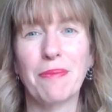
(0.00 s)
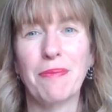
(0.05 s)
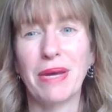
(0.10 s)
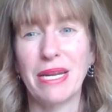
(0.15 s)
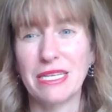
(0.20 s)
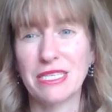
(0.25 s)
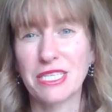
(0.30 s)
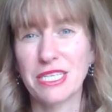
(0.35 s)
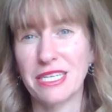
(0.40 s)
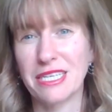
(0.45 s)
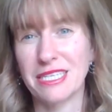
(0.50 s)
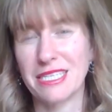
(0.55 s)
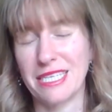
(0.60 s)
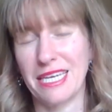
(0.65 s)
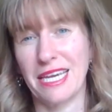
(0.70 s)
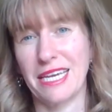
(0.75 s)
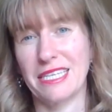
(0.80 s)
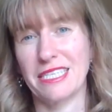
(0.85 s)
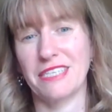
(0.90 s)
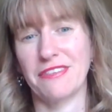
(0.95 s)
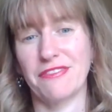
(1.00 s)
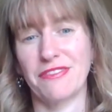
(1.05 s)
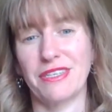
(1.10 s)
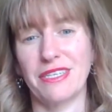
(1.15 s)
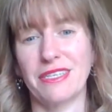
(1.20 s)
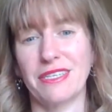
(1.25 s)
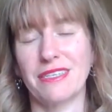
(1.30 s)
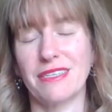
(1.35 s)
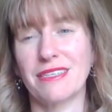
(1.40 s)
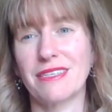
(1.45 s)
but it's going to take a
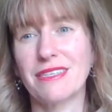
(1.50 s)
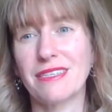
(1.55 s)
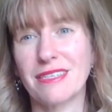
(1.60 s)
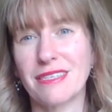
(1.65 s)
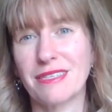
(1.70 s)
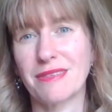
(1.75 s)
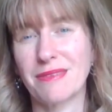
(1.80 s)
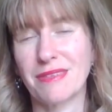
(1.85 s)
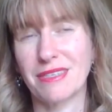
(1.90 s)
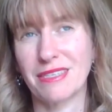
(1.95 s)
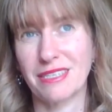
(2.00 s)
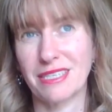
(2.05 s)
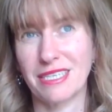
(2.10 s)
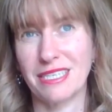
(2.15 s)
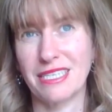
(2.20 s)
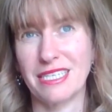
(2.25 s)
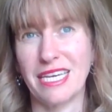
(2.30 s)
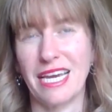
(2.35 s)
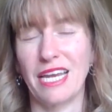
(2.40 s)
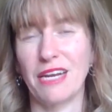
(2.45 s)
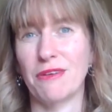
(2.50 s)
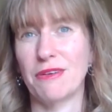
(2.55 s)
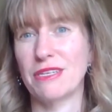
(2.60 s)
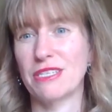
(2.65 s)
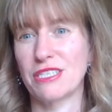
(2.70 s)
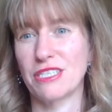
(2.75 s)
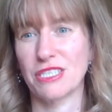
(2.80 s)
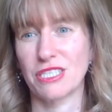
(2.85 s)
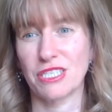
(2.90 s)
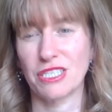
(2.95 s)
different container.
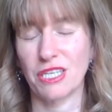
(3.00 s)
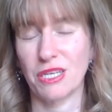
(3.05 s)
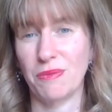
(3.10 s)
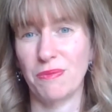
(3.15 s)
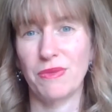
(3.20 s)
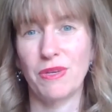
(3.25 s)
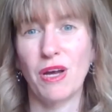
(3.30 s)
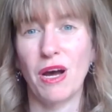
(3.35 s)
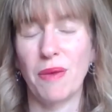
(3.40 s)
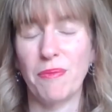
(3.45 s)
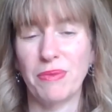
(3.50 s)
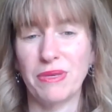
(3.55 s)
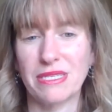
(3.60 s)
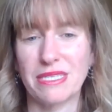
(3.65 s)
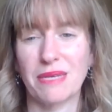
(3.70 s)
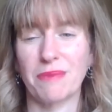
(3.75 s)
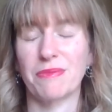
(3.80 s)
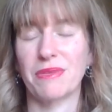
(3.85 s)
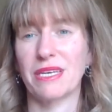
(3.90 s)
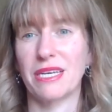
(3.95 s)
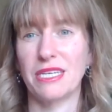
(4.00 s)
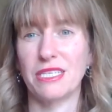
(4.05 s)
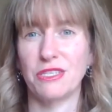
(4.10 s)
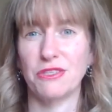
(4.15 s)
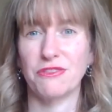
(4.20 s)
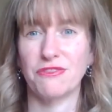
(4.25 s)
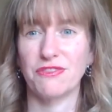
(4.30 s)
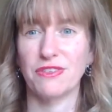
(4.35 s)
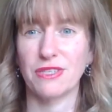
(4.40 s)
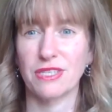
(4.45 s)
It's just going to not be something I
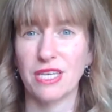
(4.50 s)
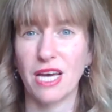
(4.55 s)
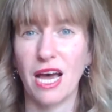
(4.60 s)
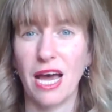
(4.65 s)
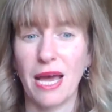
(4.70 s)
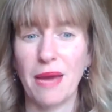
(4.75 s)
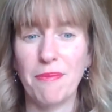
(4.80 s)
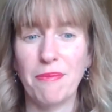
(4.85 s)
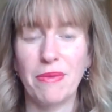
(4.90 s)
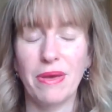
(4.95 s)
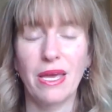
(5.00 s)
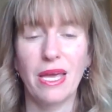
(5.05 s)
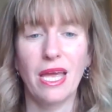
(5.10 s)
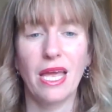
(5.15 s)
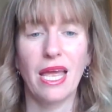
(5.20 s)
do full time.